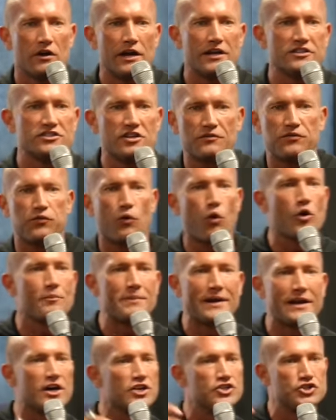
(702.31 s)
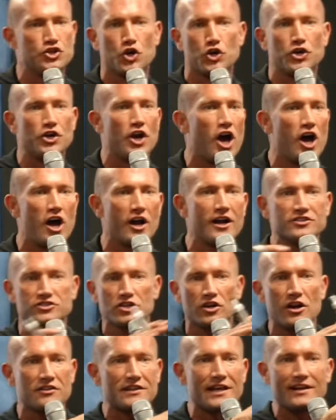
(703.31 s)
Is it for because you're young? Because
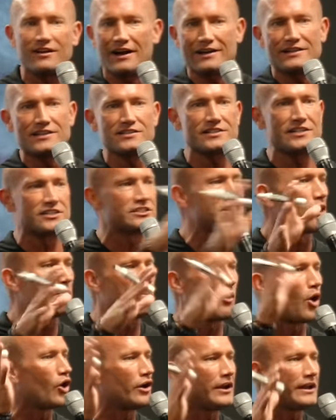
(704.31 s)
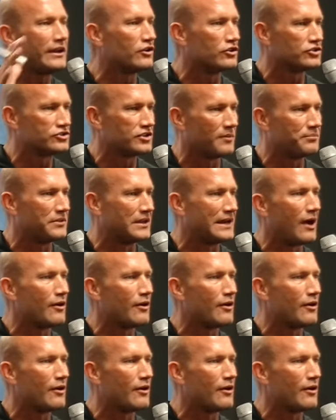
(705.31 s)
they're gonna think, like, this kid's out partying or something.